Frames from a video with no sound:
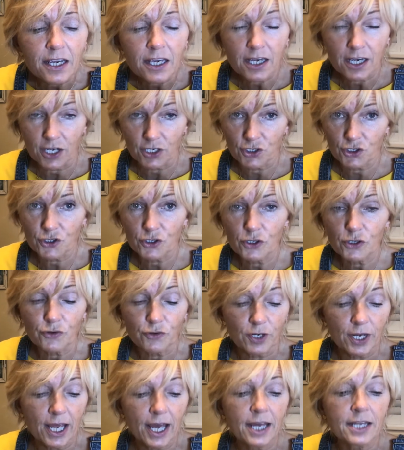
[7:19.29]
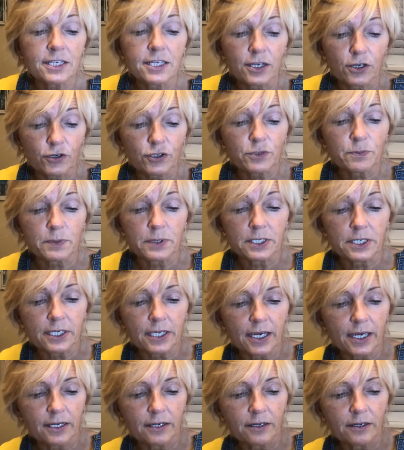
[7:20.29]
her children and her husband
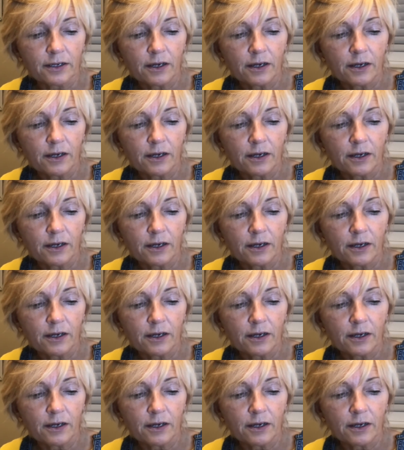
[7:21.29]
again.